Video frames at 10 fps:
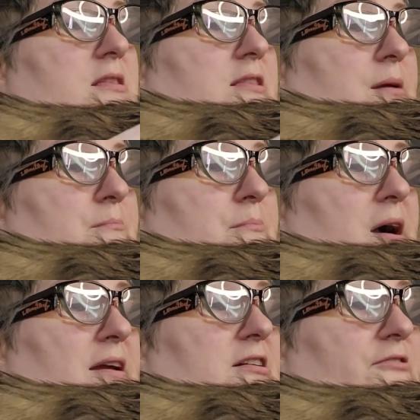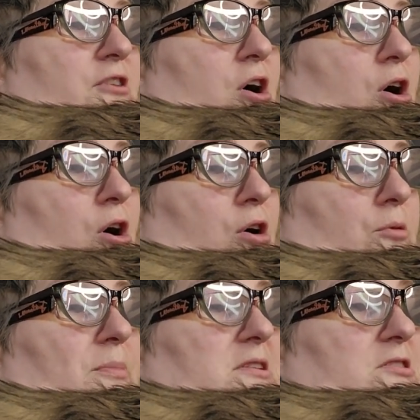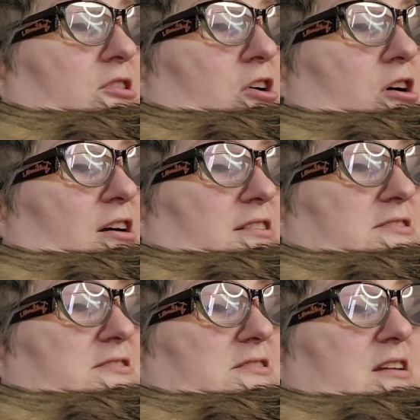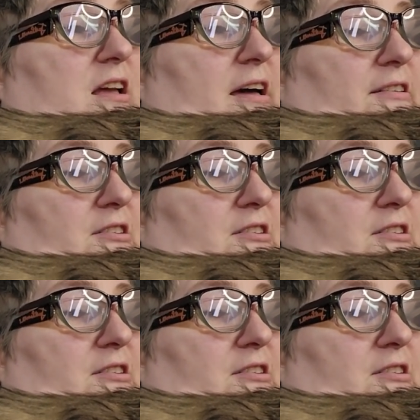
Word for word: They might have all been lost had